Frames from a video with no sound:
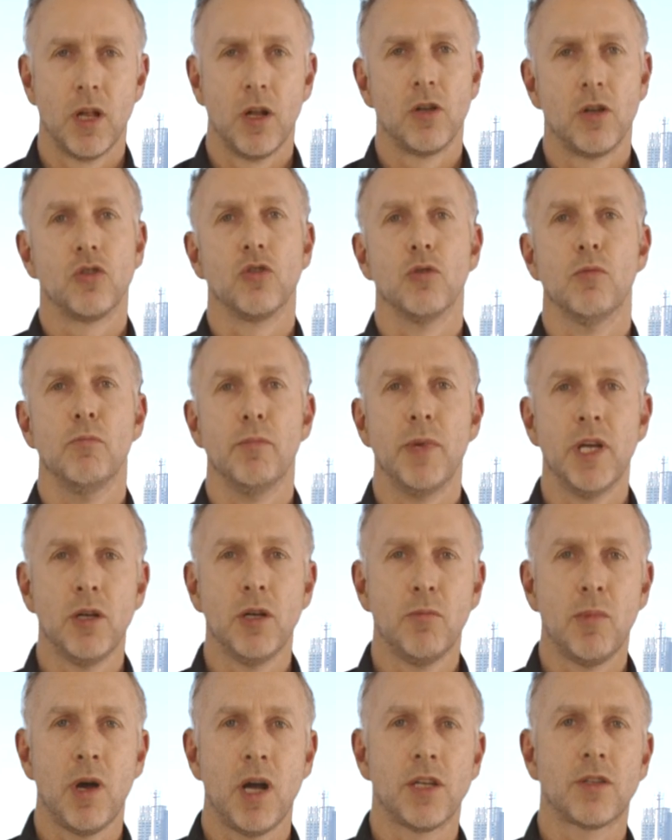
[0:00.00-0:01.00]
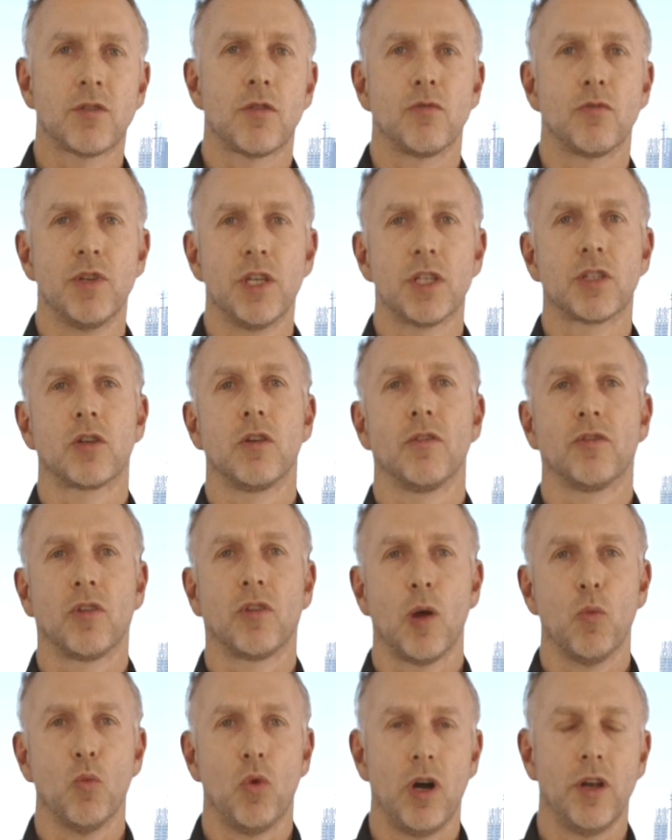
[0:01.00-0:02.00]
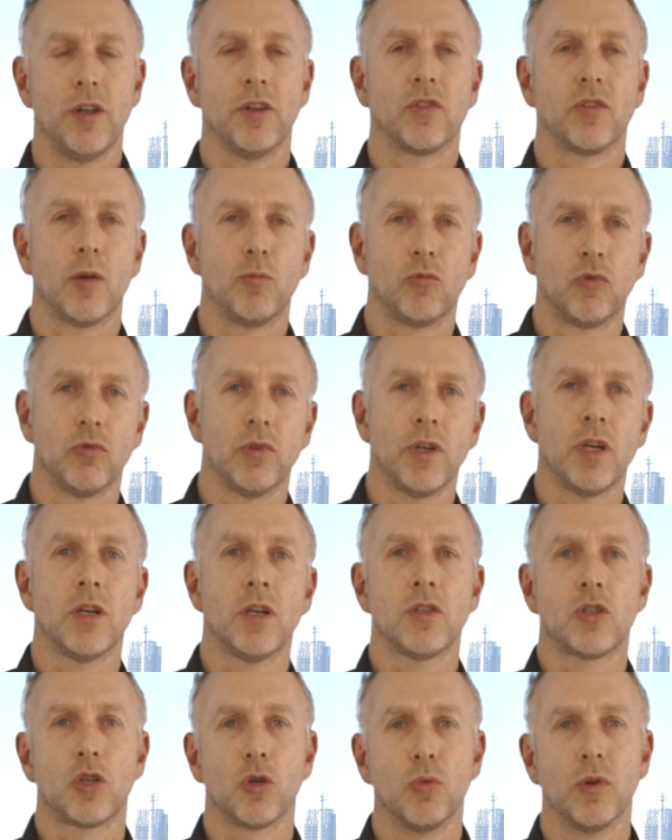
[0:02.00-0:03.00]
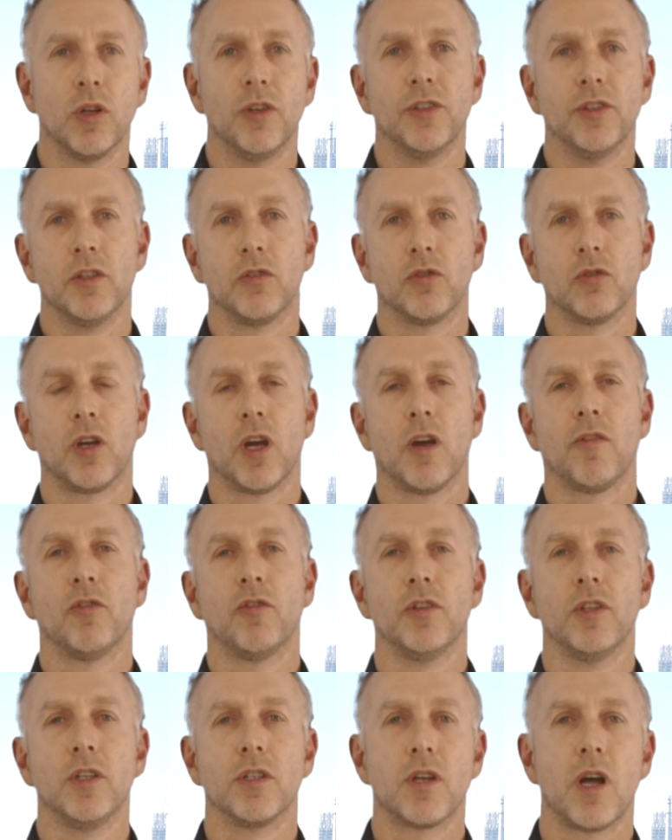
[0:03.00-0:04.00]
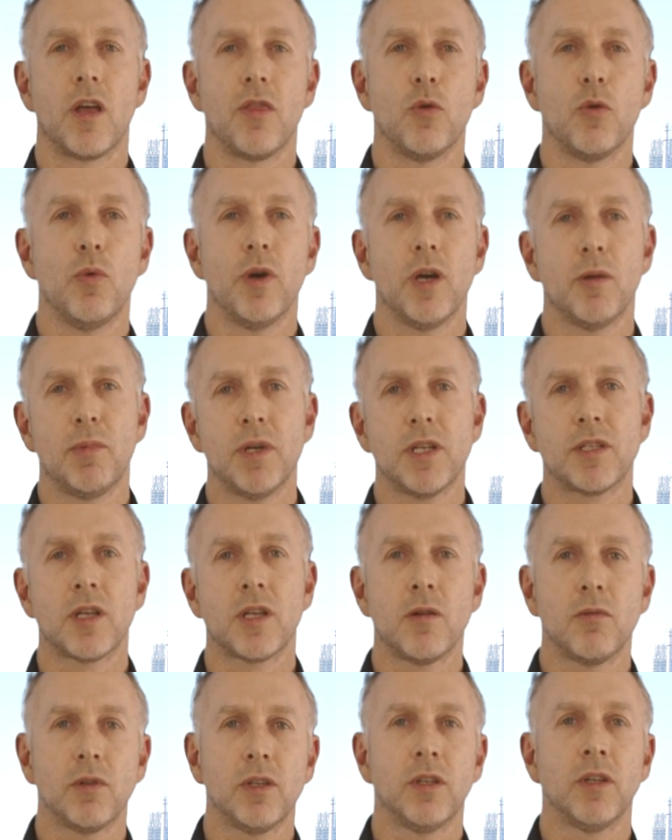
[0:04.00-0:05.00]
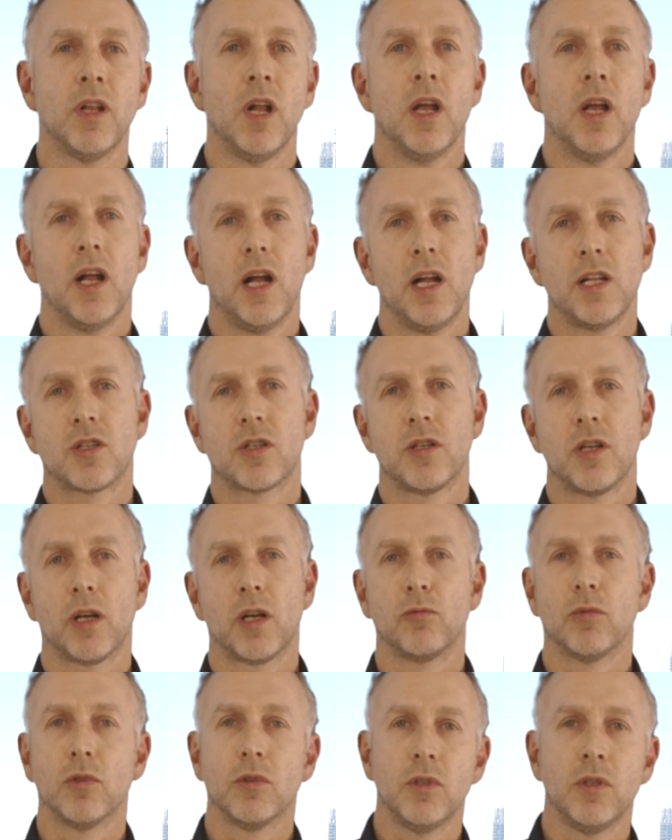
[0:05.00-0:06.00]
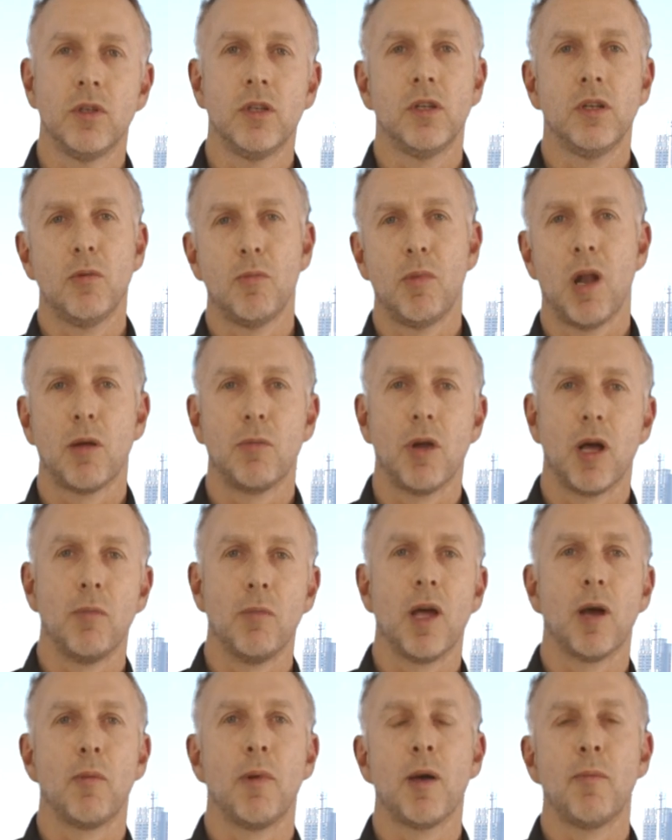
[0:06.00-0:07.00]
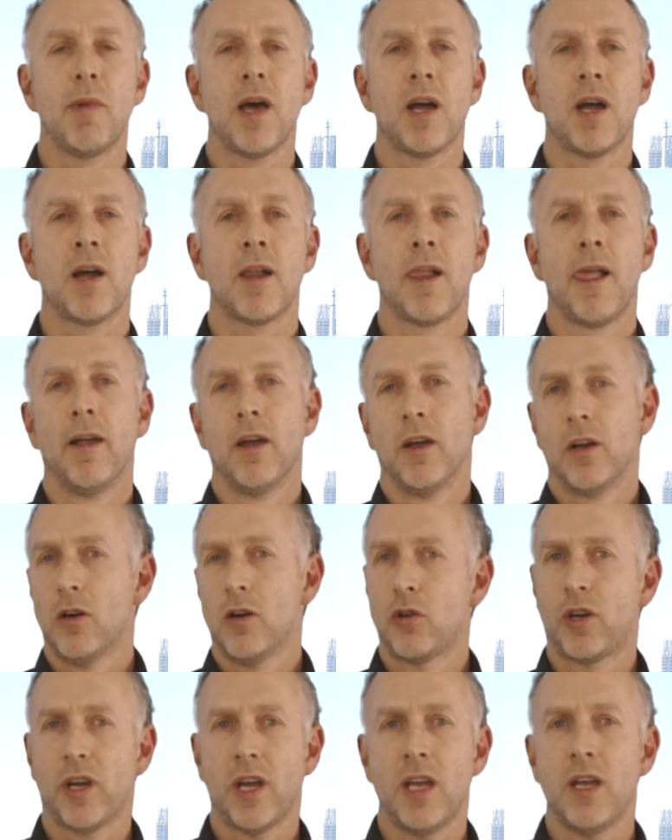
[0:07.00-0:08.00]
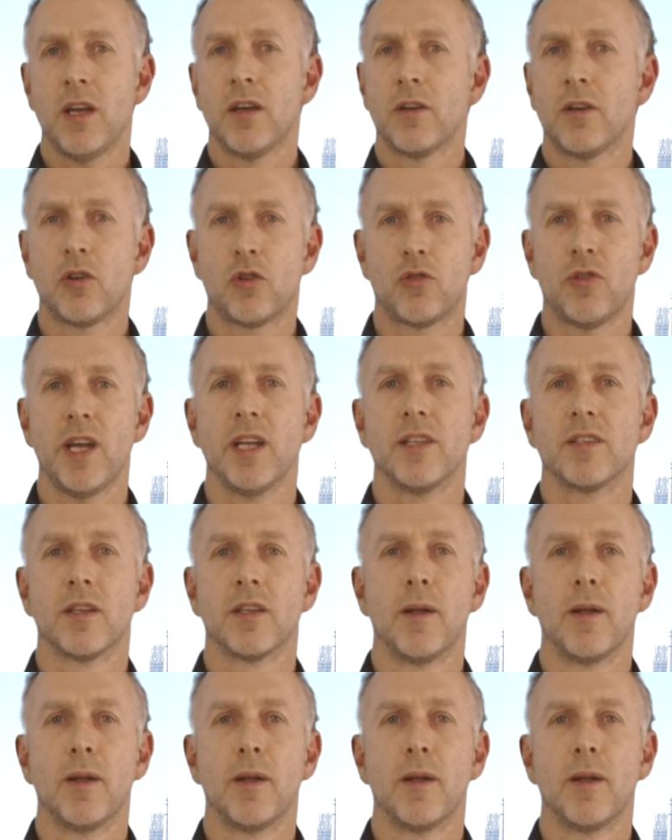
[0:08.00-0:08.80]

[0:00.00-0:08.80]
To minimize the risk of type 1 and type 2 errors, you will need to carefully design the weight-based sampling and select blah, blah, blah, blah, blah, blah, blah. Okay, great.